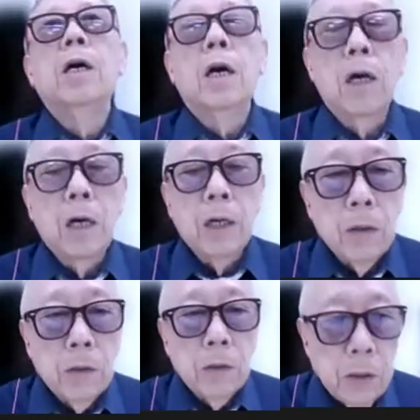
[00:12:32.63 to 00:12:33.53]

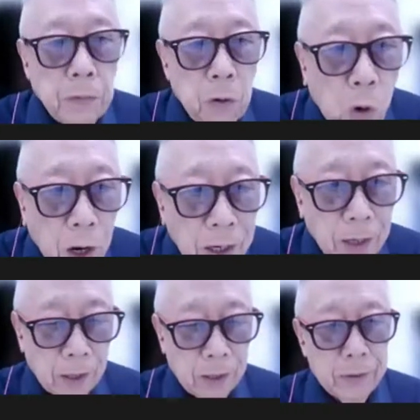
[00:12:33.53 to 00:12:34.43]
uh, different
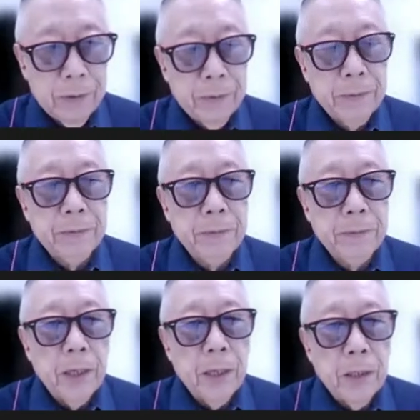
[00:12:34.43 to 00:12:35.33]
quality,
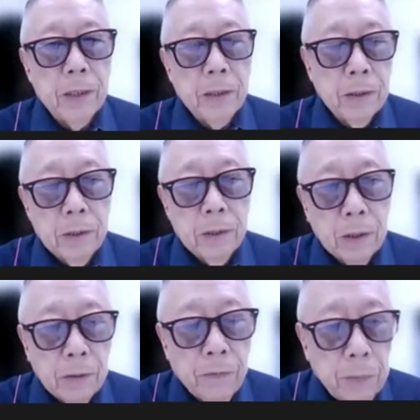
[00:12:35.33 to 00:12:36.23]
uh, the
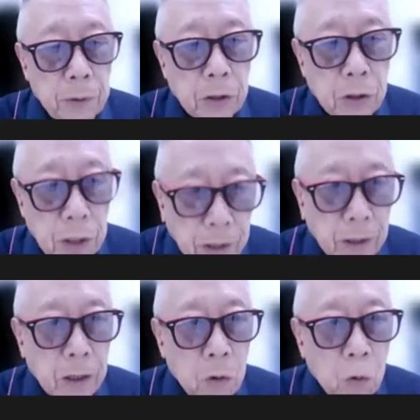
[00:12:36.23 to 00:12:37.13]
the formula
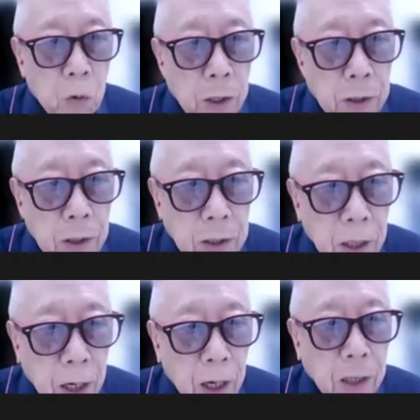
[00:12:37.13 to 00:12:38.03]
together. One
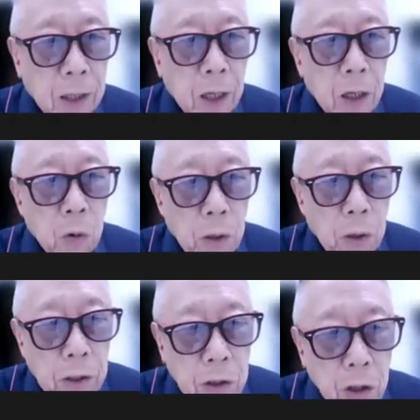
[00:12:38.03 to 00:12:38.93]
is heart,
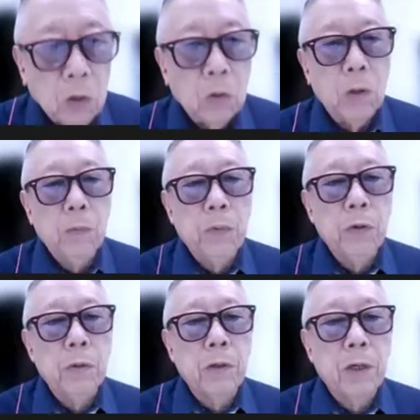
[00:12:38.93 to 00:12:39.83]
one is cold.
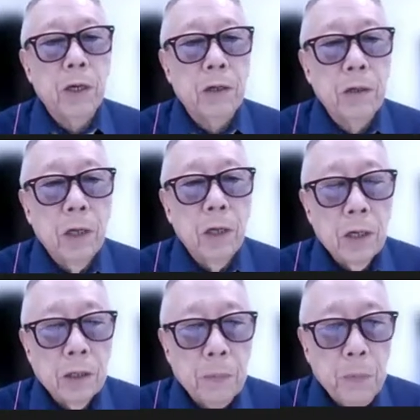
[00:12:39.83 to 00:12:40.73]
Put them together.
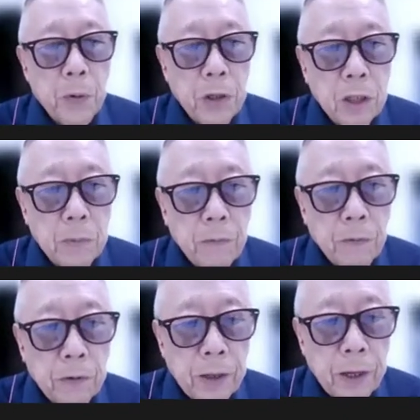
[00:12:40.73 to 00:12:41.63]
The principle
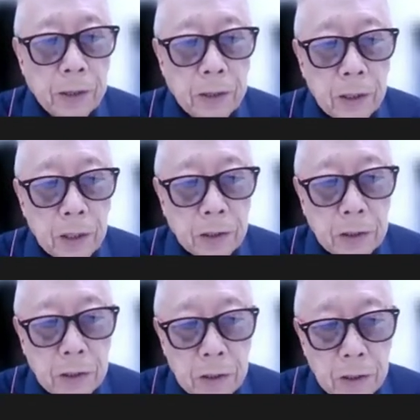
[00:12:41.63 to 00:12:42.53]
for that
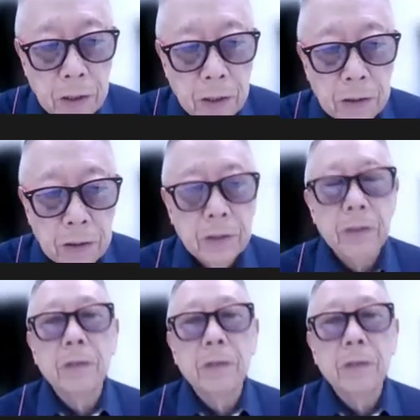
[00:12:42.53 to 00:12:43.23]
is this.